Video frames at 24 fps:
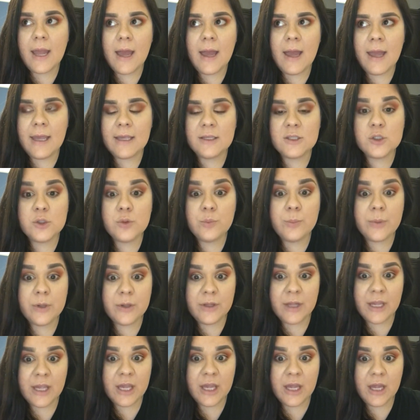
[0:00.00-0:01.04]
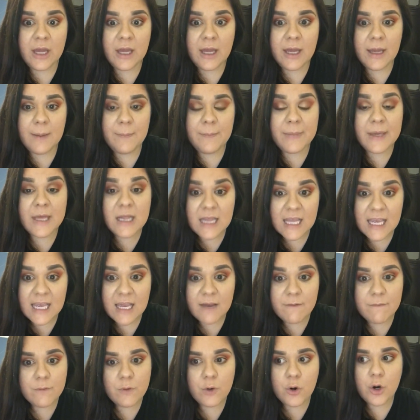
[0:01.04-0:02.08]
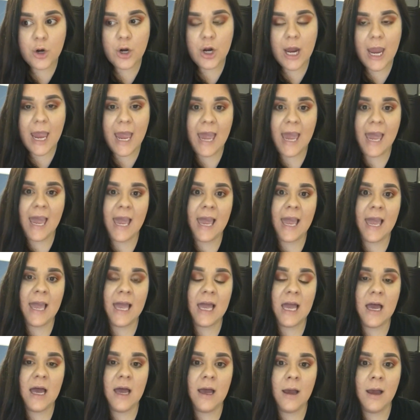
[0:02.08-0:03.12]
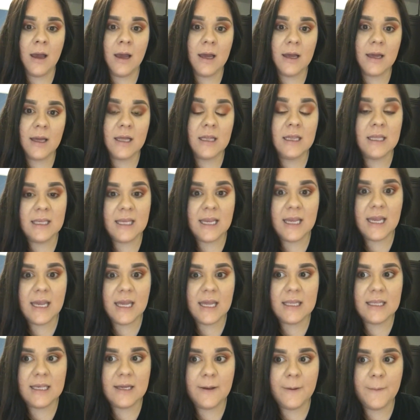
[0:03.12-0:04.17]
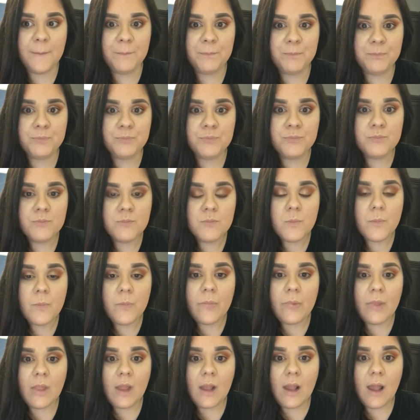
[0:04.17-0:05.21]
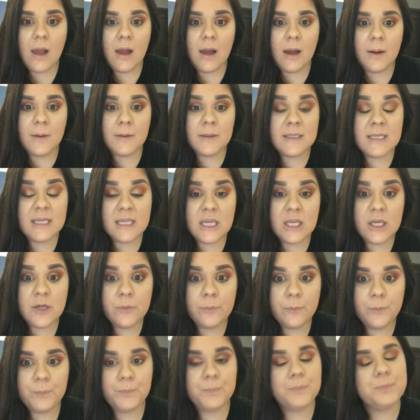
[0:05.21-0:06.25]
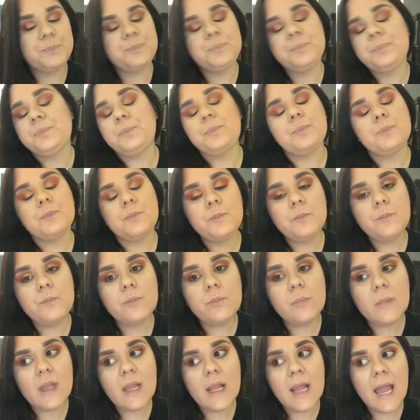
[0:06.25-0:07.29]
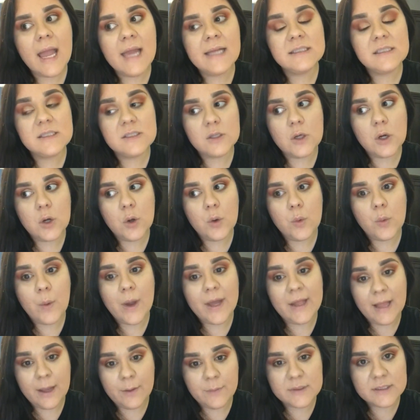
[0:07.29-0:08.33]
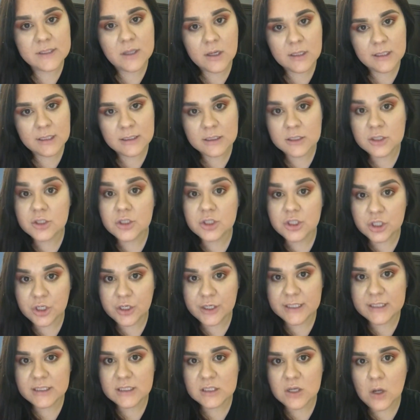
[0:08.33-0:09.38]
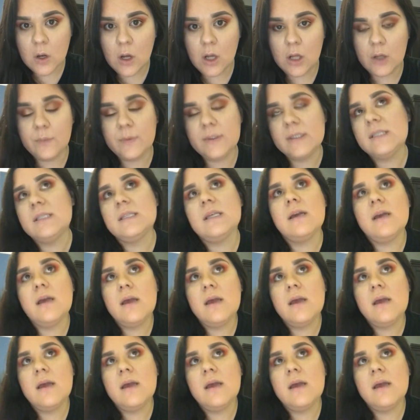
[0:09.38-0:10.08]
I do billing for a clinic in NICU. And so while I was on an insurance call, it was